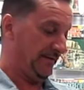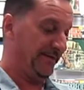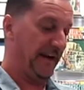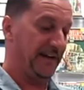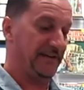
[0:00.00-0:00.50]

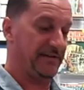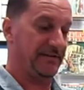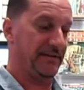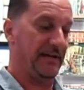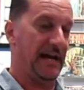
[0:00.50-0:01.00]
Vice,
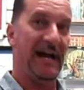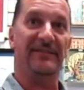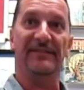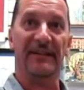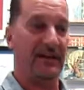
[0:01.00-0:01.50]
uh,
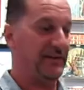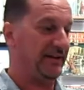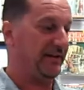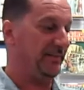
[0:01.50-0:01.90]
as is Erik,